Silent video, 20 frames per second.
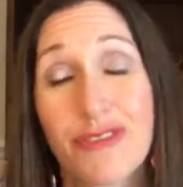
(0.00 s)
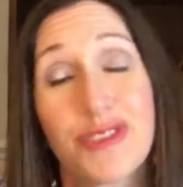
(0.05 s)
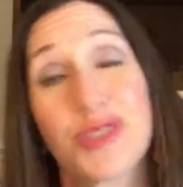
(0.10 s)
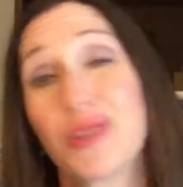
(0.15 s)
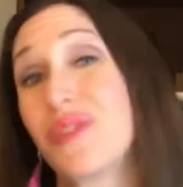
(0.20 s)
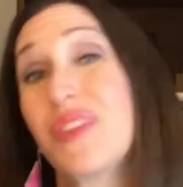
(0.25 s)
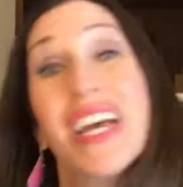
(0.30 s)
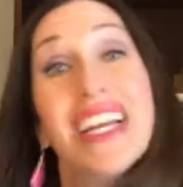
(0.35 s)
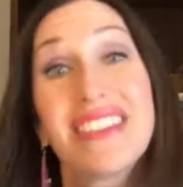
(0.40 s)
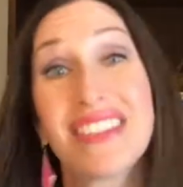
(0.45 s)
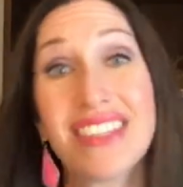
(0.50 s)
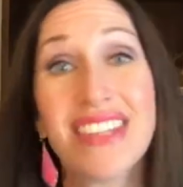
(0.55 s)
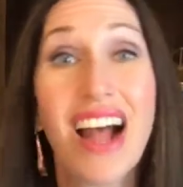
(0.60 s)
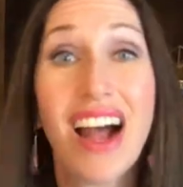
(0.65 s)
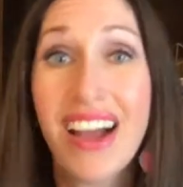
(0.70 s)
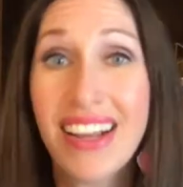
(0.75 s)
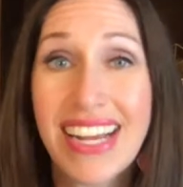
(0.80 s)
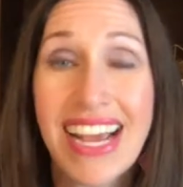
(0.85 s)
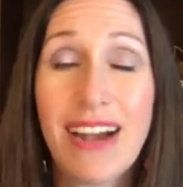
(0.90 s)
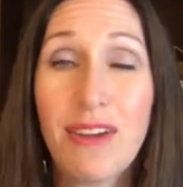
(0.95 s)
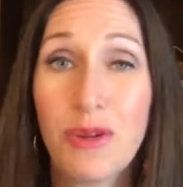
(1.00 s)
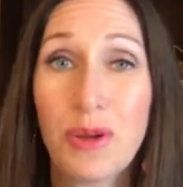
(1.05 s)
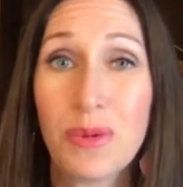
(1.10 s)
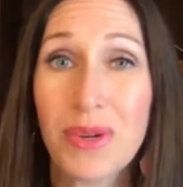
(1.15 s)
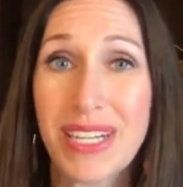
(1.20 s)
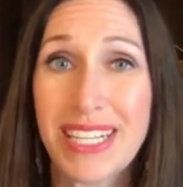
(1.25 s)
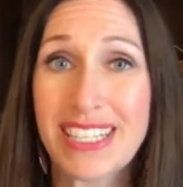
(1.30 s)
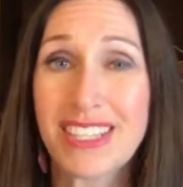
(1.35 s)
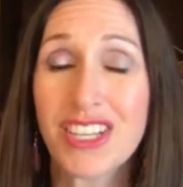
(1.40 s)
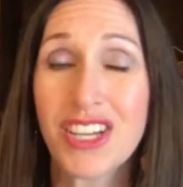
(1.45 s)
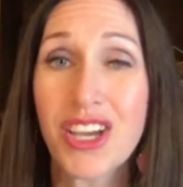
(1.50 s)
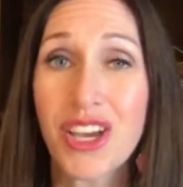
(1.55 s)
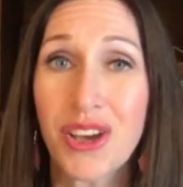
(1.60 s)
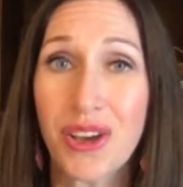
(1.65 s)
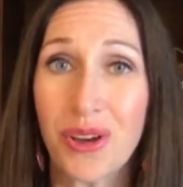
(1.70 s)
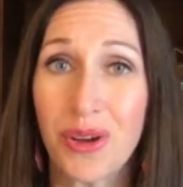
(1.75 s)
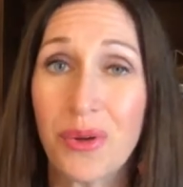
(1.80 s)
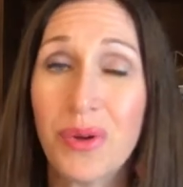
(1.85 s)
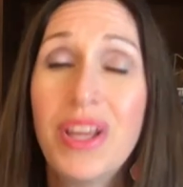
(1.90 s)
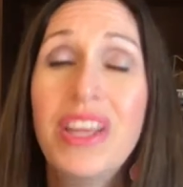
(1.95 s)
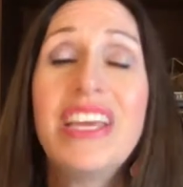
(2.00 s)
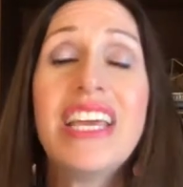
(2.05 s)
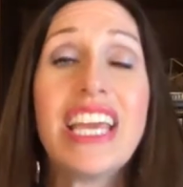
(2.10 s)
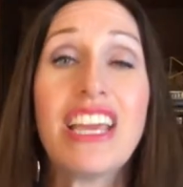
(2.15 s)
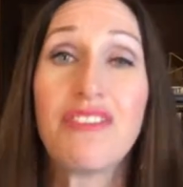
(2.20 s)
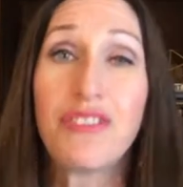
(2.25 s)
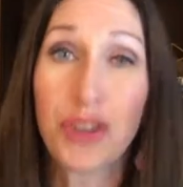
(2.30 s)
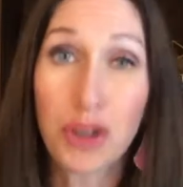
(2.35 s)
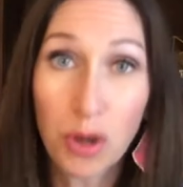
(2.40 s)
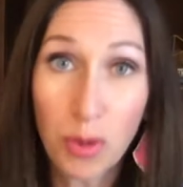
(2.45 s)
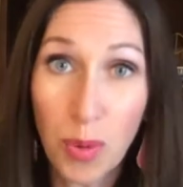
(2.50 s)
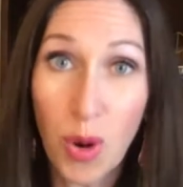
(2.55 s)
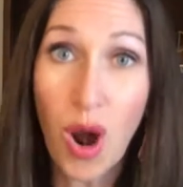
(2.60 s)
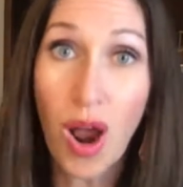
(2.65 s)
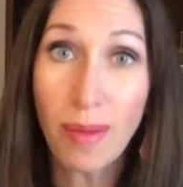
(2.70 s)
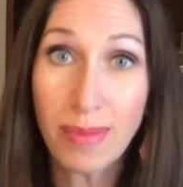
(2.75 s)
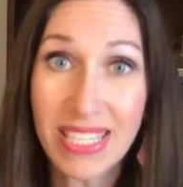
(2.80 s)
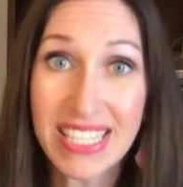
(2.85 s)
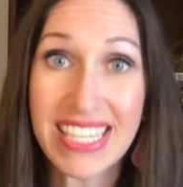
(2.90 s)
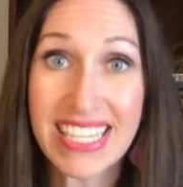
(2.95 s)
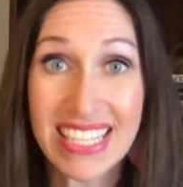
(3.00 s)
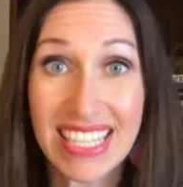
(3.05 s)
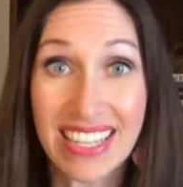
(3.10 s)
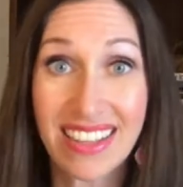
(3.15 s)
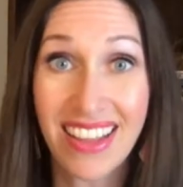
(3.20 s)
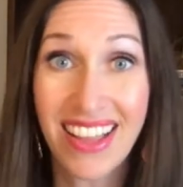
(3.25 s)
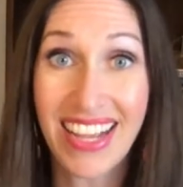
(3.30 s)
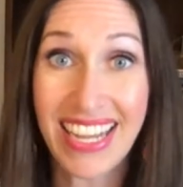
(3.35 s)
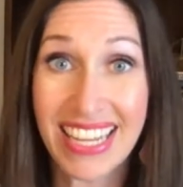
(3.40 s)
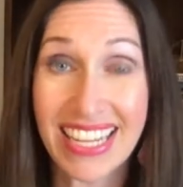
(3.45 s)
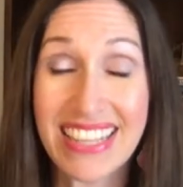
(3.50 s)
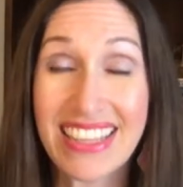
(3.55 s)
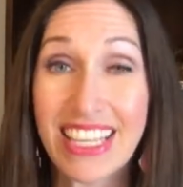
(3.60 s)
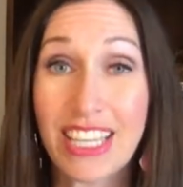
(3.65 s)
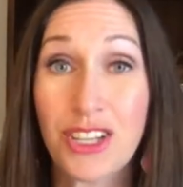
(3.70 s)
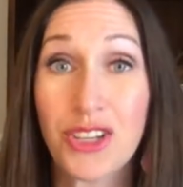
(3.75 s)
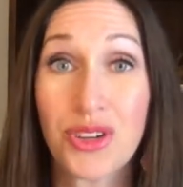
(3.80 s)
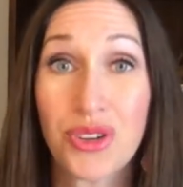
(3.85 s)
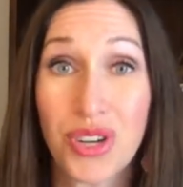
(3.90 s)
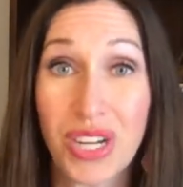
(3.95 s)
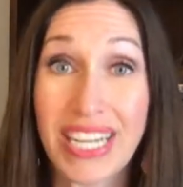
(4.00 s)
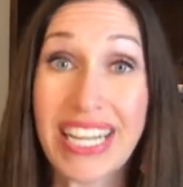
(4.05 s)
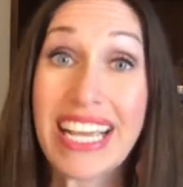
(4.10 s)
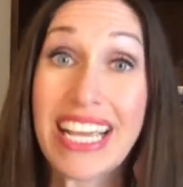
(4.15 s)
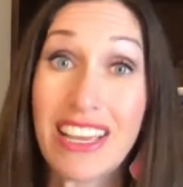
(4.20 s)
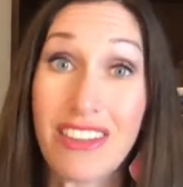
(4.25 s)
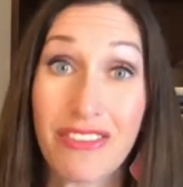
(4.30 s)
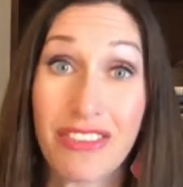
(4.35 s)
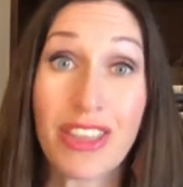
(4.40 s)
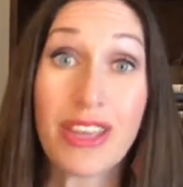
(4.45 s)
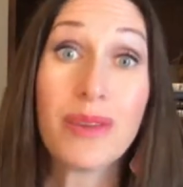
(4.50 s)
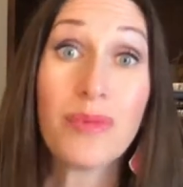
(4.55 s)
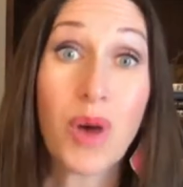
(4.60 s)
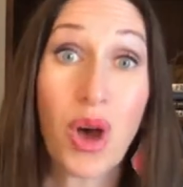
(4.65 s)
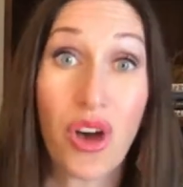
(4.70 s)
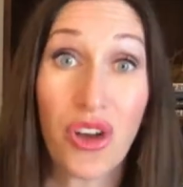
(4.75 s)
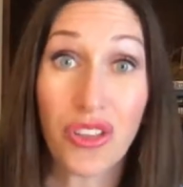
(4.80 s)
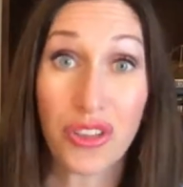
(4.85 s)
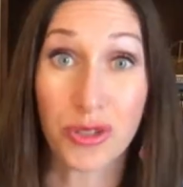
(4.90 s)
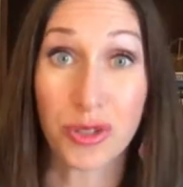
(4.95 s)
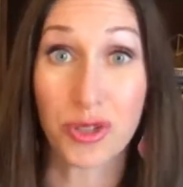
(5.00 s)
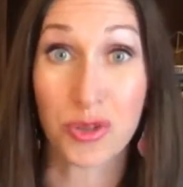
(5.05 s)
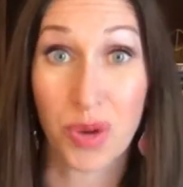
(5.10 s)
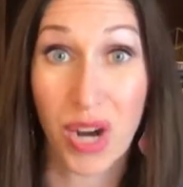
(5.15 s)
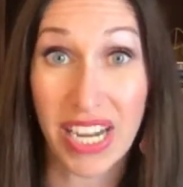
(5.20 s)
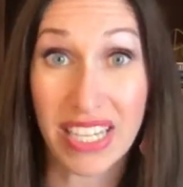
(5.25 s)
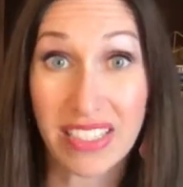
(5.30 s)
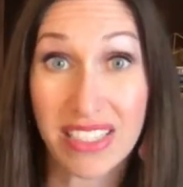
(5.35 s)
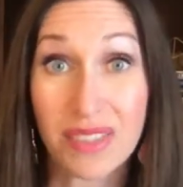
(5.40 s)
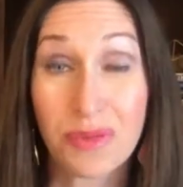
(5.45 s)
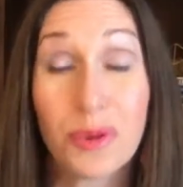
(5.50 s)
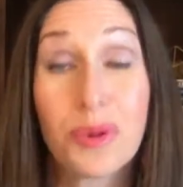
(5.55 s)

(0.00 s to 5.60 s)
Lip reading: So that's not how we want it to go if you're promising the client that you're going to give them all those rights.